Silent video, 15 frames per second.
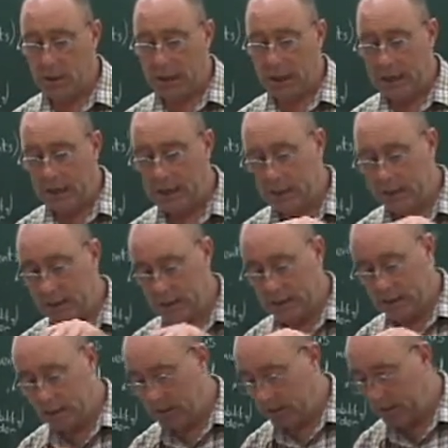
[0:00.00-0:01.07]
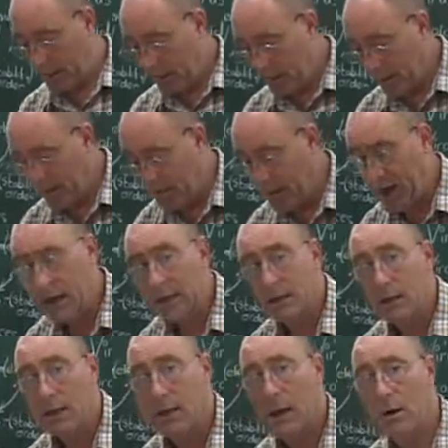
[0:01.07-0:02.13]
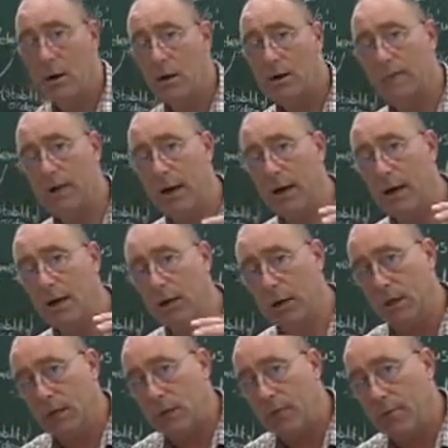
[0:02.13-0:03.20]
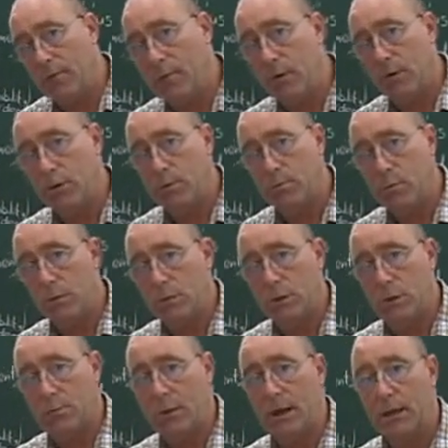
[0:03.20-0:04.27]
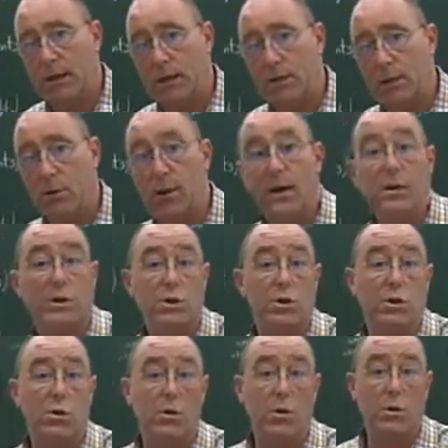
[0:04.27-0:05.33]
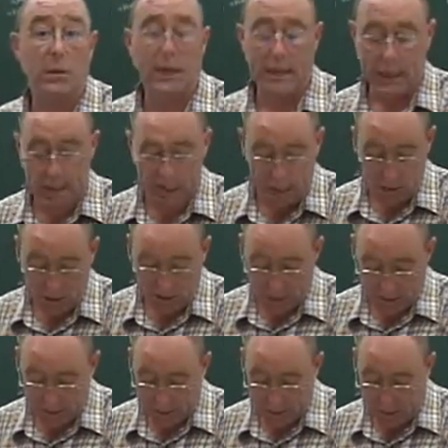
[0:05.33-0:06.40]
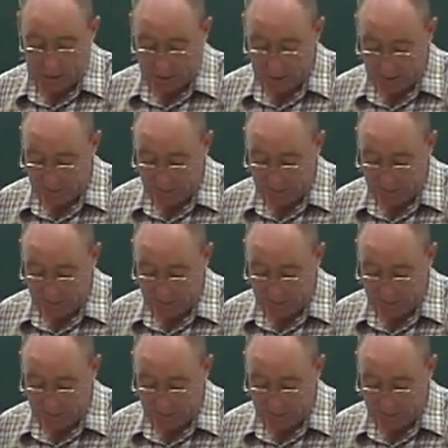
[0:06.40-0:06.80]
and it packs a lot of energy into a very small space, so I can store that energy until later.